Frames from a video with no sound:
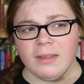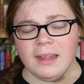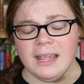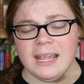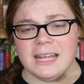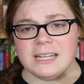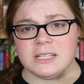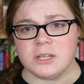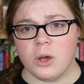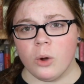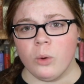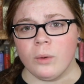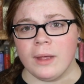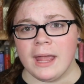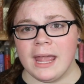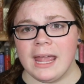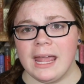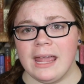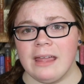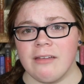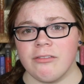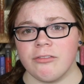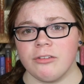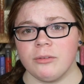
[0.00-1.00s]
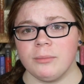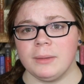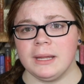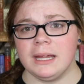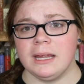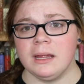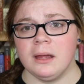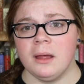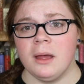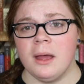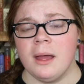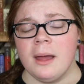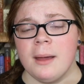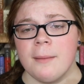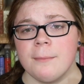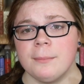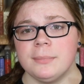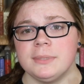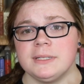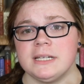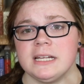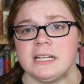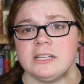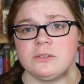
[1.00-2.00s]
it's okay for me,
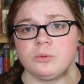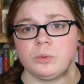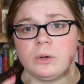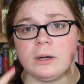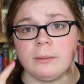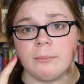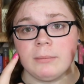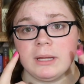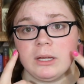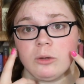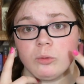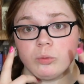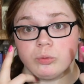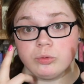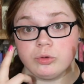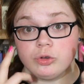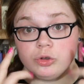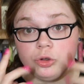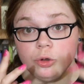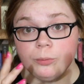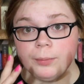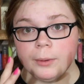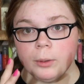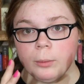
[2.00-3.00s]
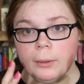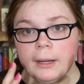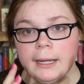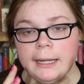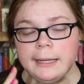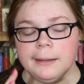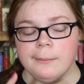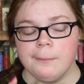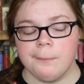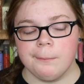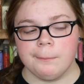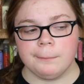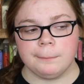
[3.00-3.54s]
but days where I'm like super red,